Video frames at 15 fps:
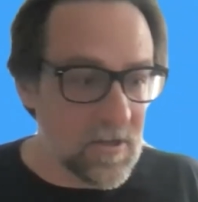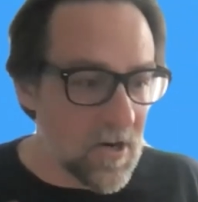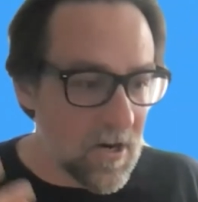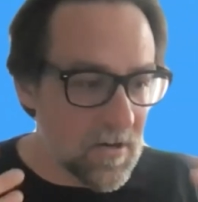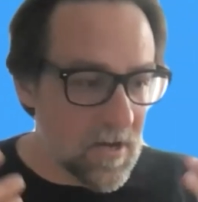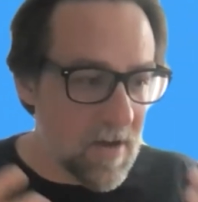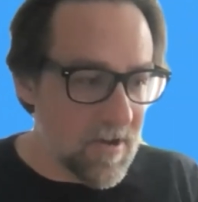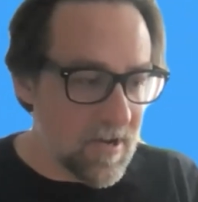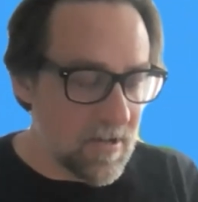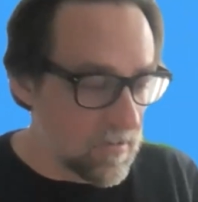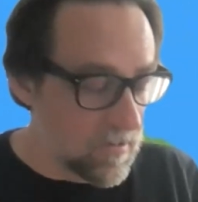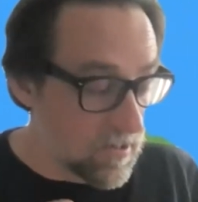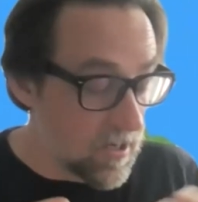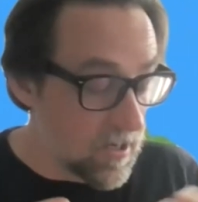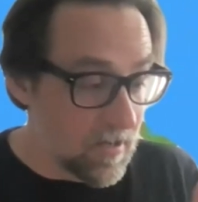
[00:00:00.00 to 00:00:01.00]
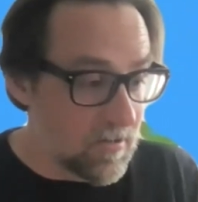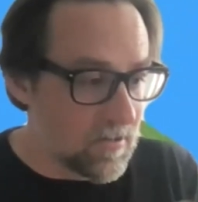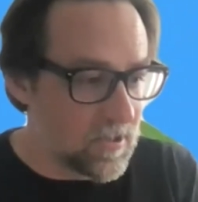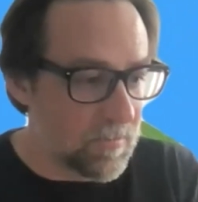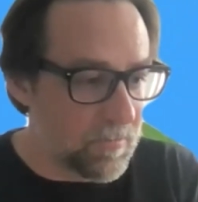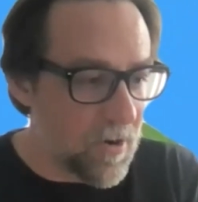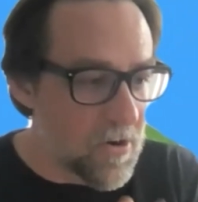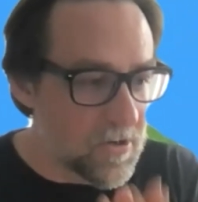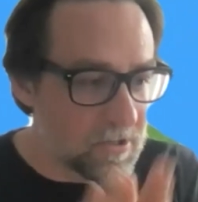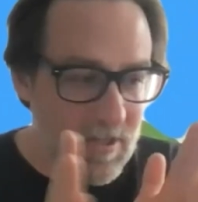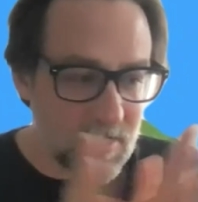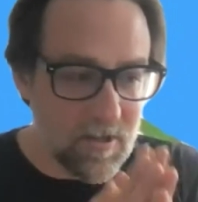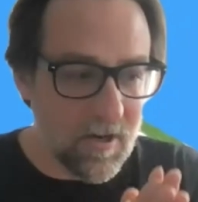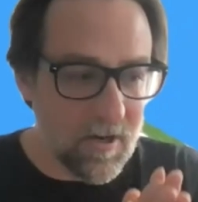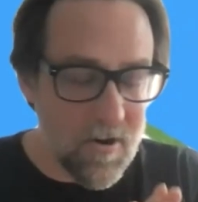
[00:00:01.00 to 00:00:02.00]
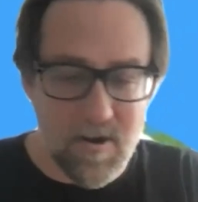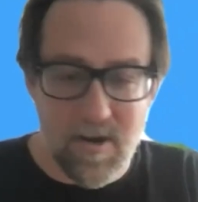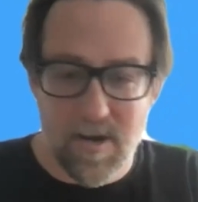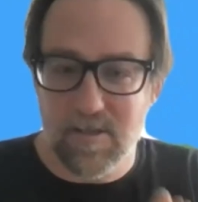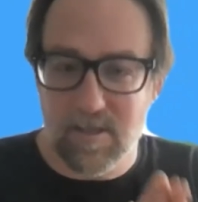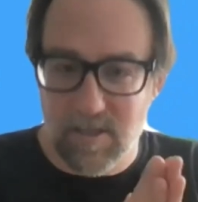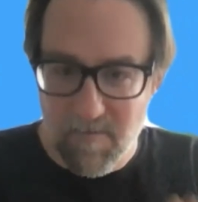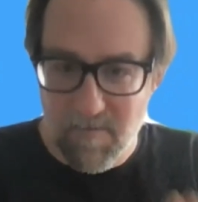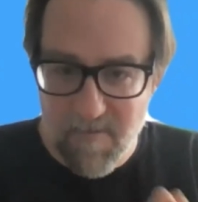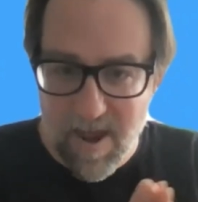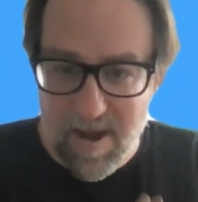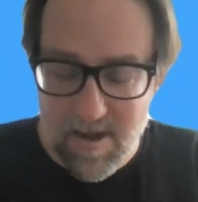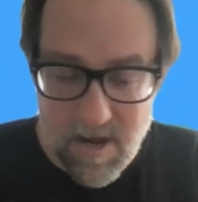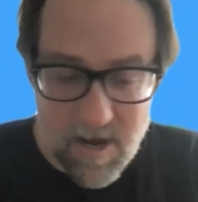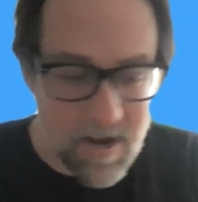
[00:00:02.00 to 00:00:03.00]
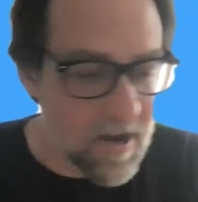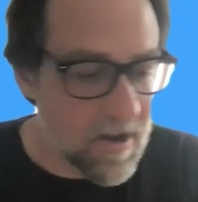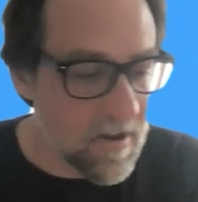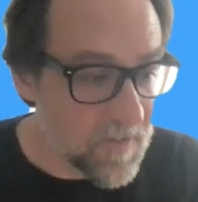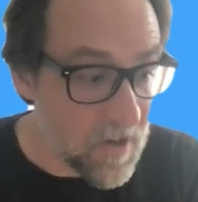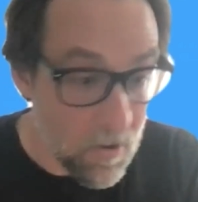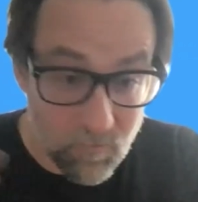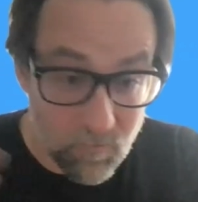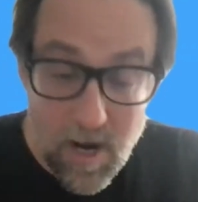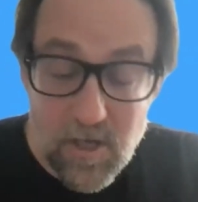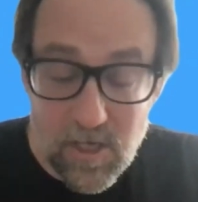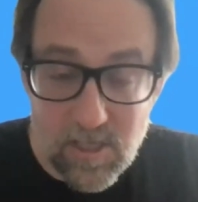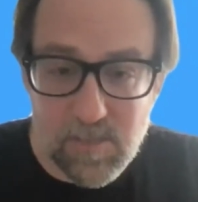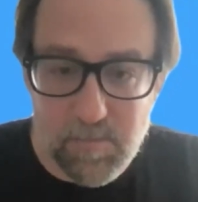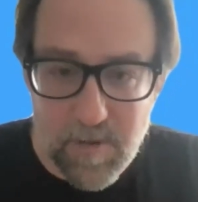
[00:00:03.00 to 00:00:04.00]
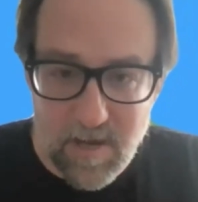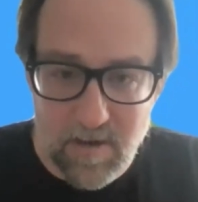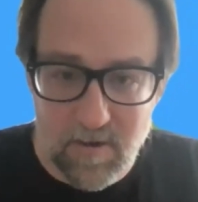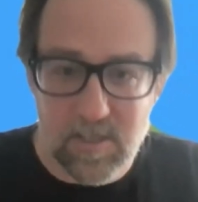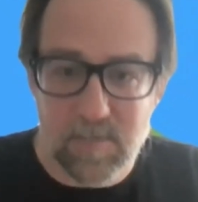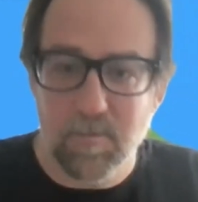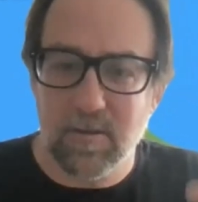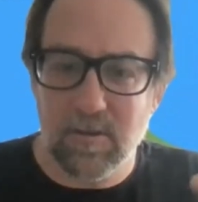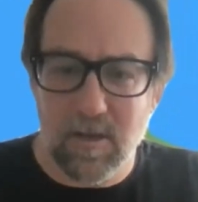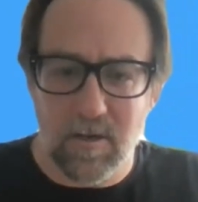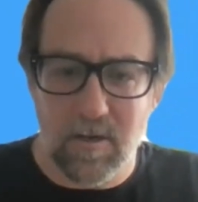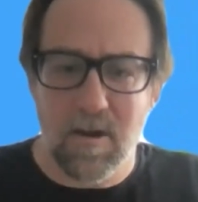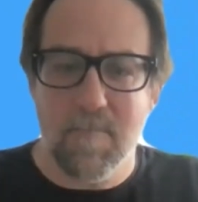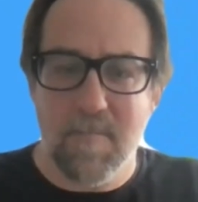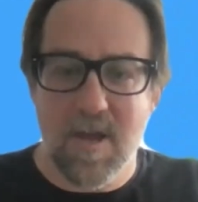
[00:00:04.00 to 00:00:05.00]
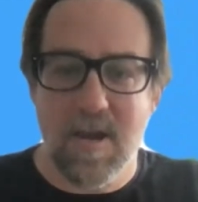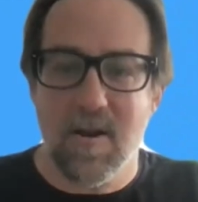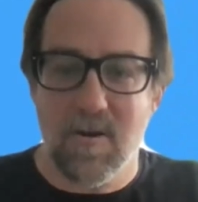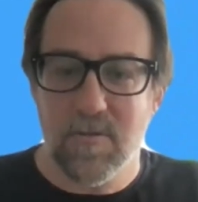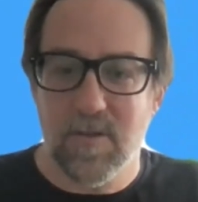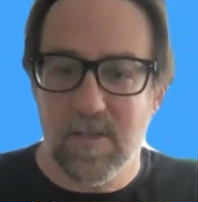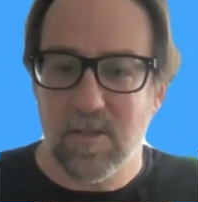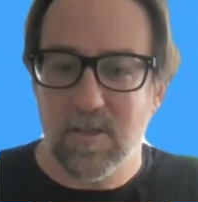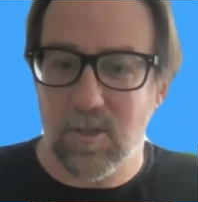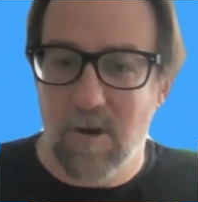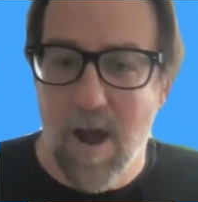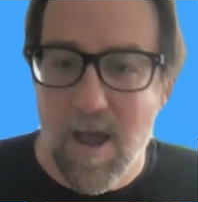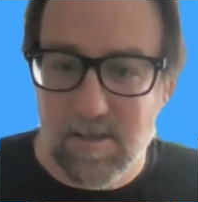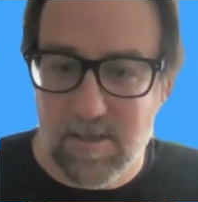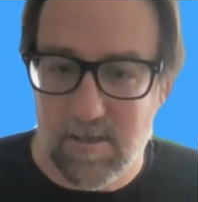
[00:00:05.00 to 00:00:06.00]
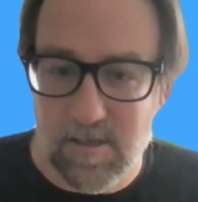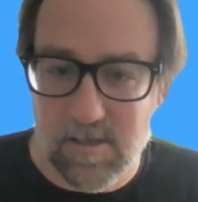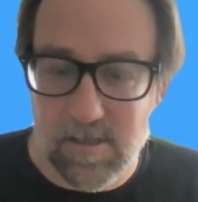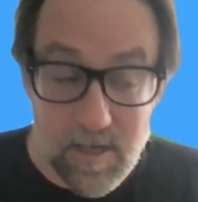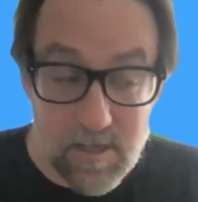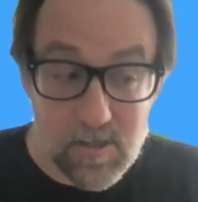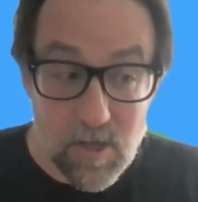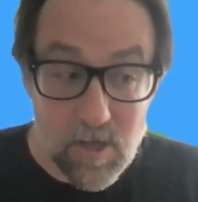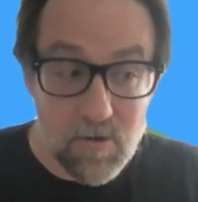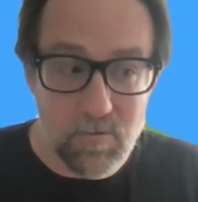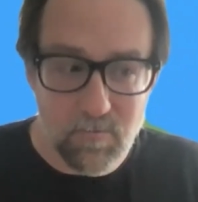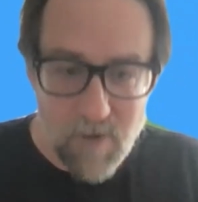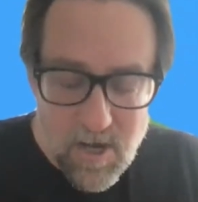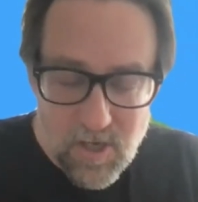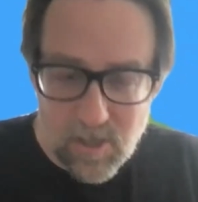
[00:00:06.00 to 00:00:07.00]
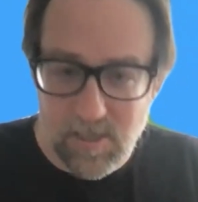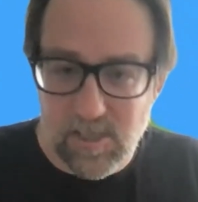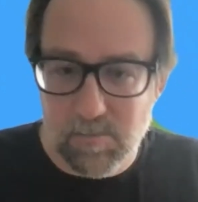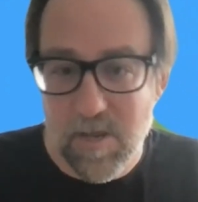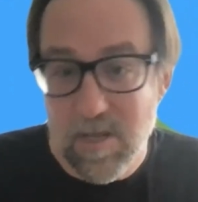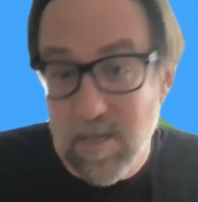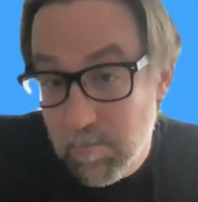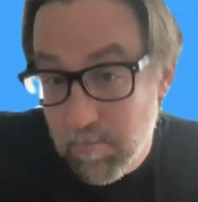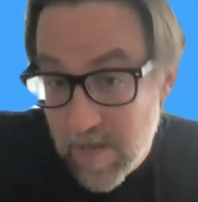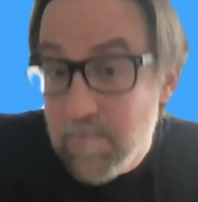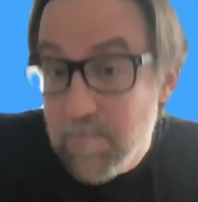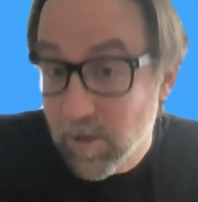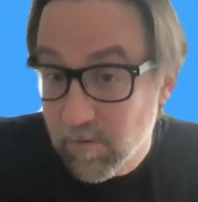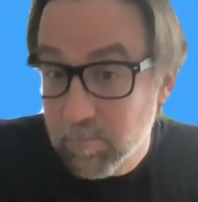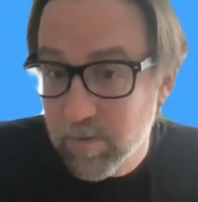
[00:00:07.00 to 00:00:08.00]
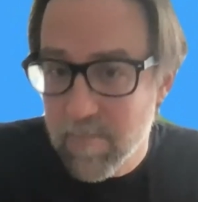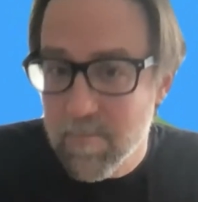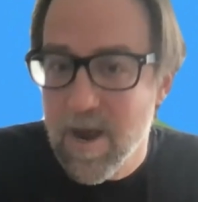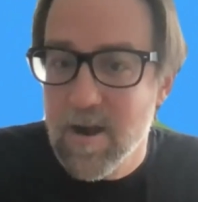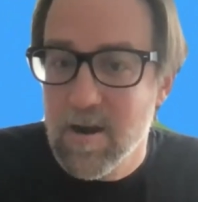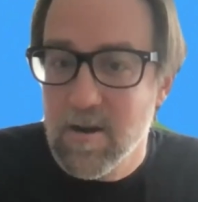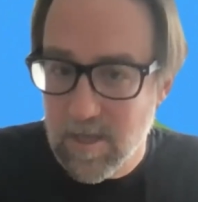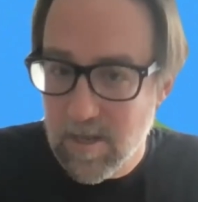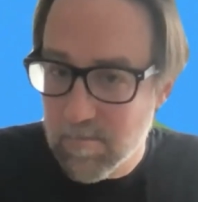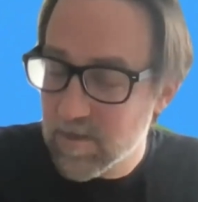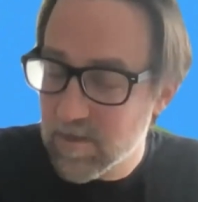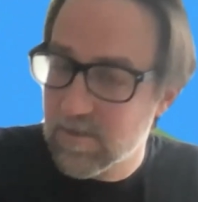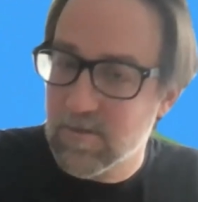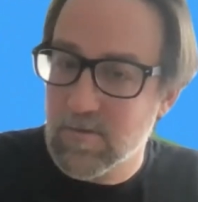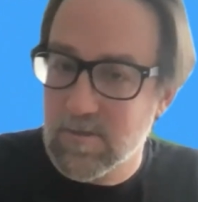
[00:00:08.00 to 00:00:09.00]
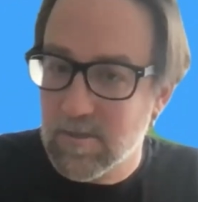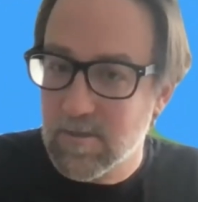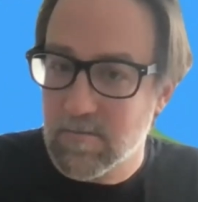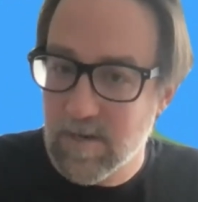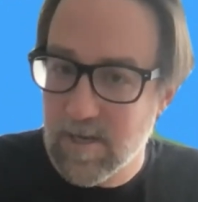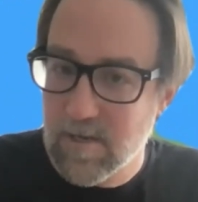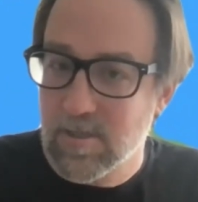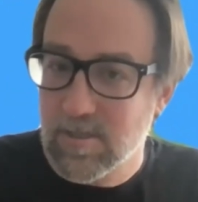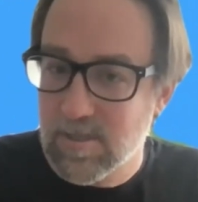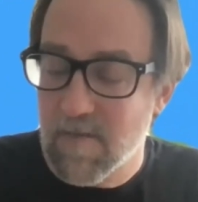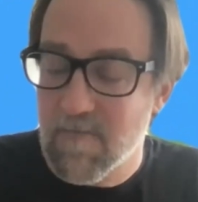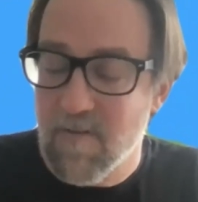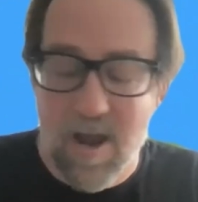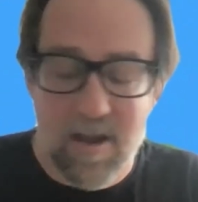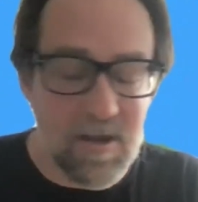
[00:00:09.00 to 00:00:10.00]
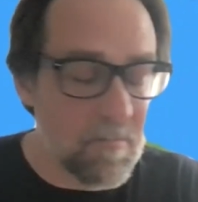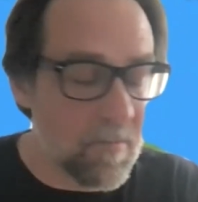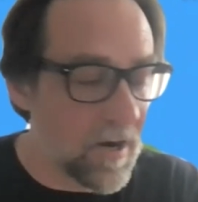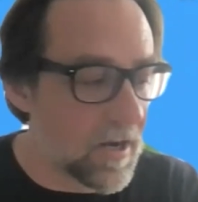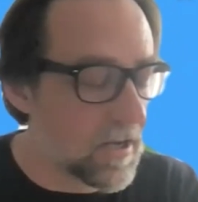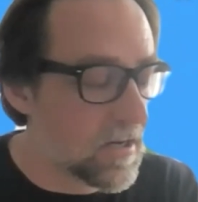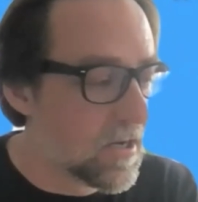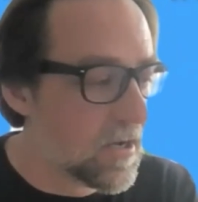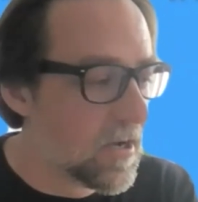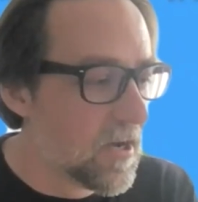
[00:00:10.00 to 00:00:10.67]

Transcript: I mean, supposedly they're going in to defend, Russian speakers, but they're committing all these atrocities against Russian speaking people primarily because those are the regions they've occupied.